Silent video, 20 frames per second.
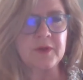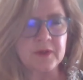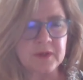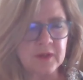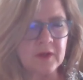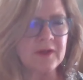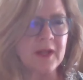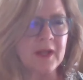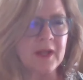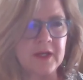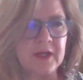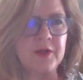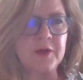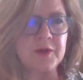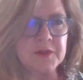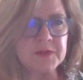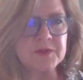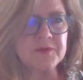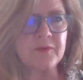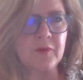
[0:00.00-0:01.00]
not only
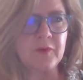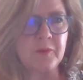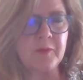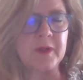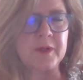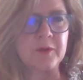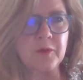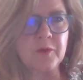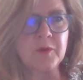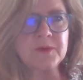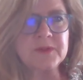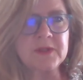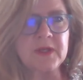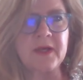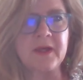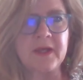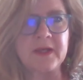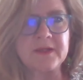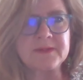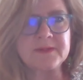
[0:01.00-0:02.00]
useful but
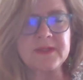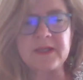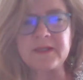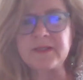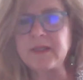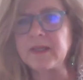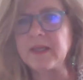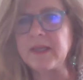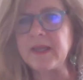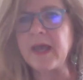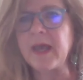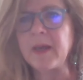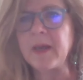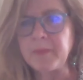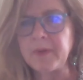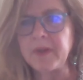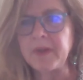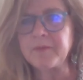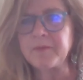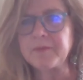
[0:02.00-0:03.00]
also aesthetically
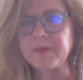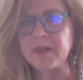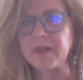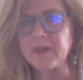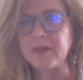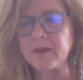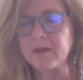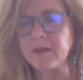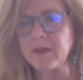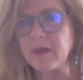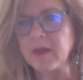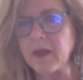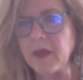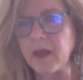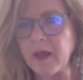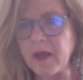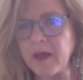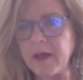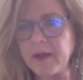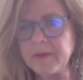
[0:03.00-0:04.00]
uplifting
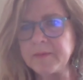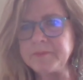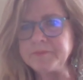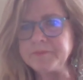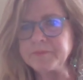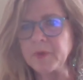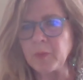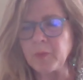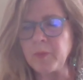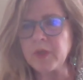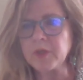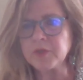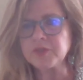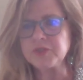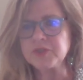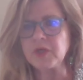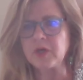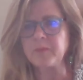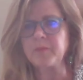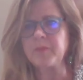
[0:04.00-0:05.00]

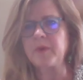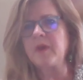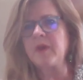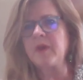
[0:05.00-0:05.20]
workshop